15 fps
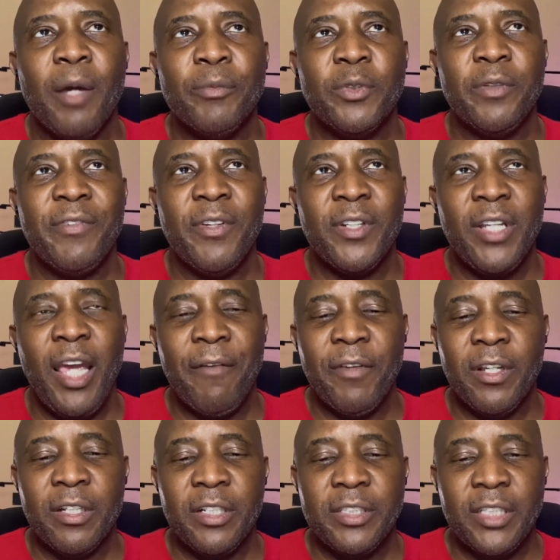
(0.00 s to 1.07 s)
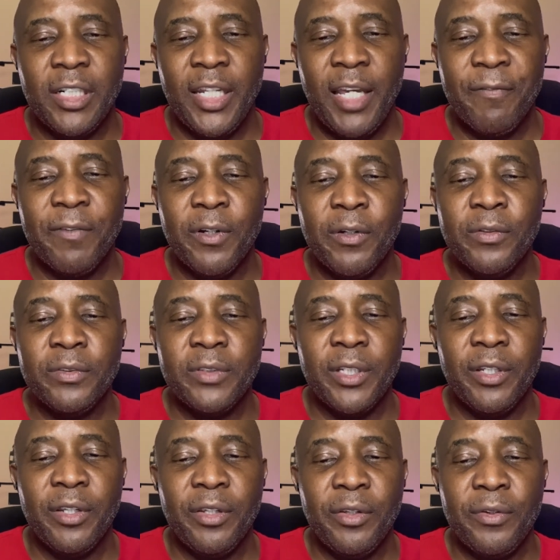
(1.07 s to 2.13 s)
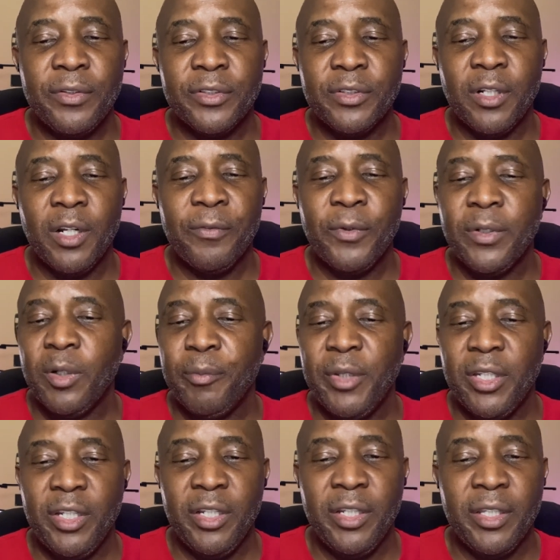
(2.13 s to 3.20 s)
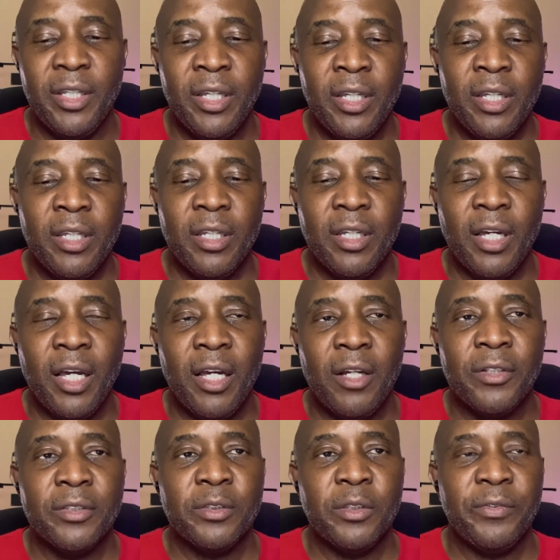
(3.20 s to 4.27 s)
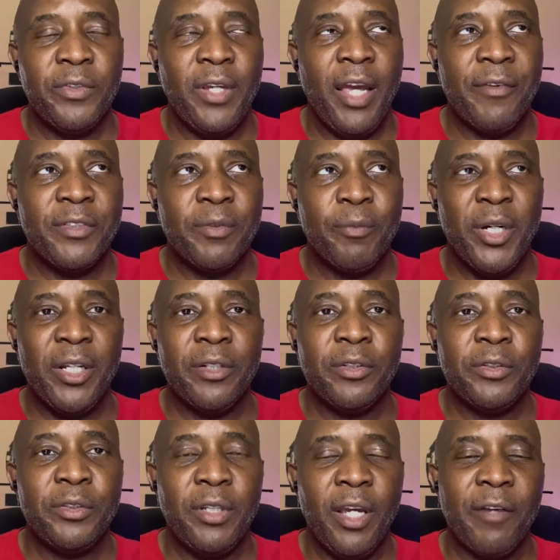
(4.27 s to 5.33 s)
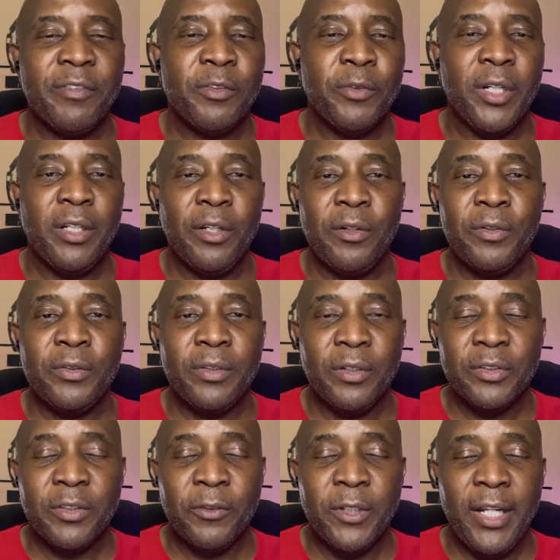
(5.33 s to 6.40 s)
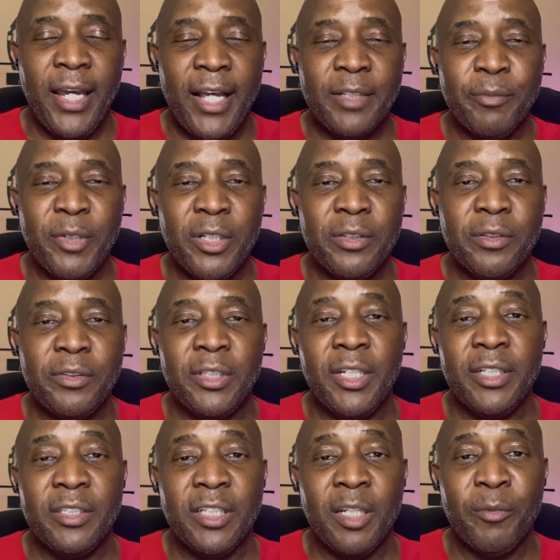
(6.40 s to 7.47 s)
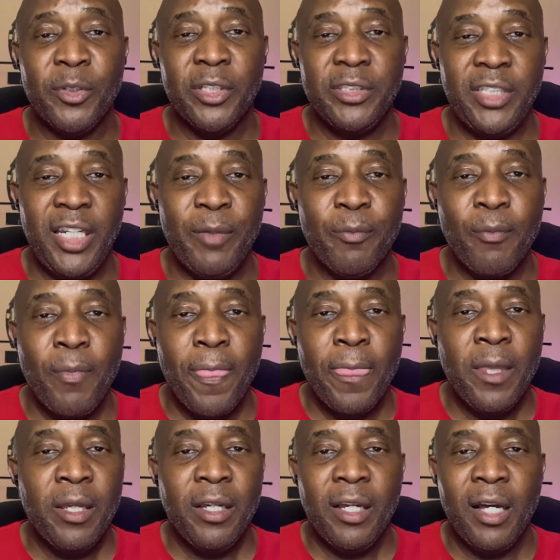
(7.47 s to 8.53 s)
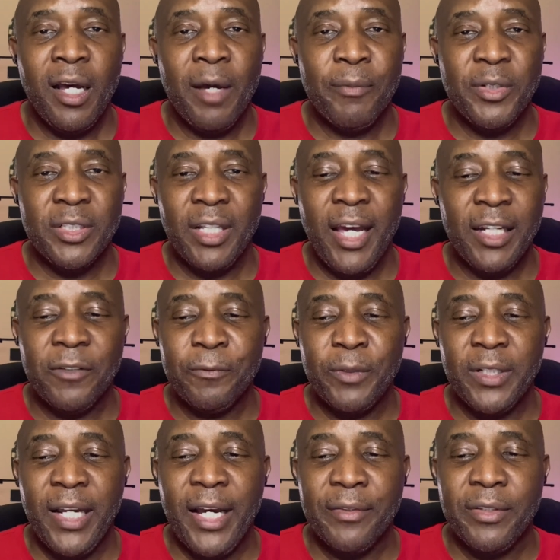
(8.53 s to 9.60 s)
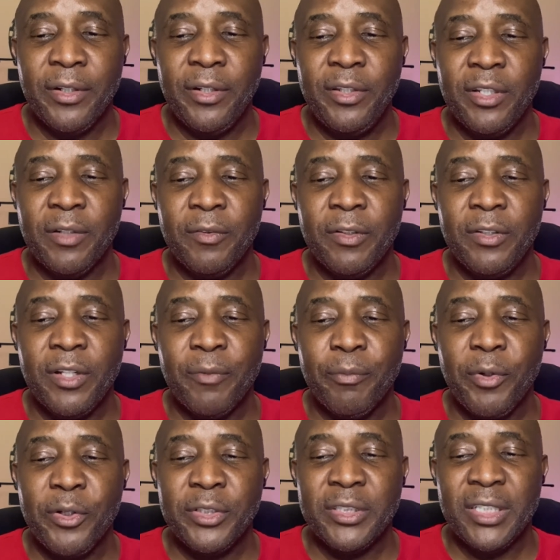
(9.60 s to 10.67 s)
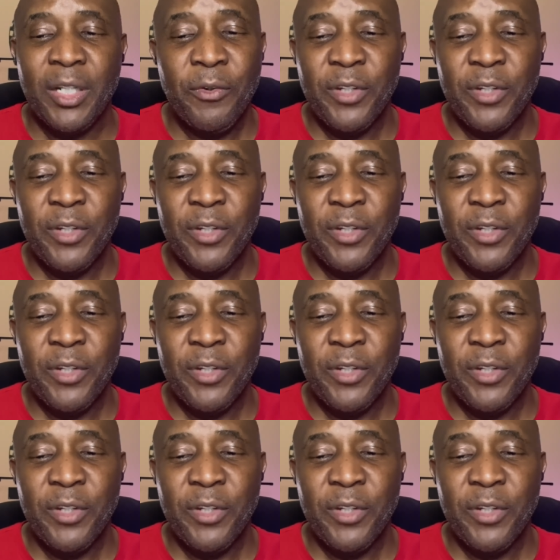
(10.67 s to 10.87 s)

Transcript: So if you have a good set of headphones that you can use to start off with, they'll be good. Also, if you have some monitors, you have someone that knows someone that has monitors, you get some on the cheap. There's a lot of them that are out there that you can purchase.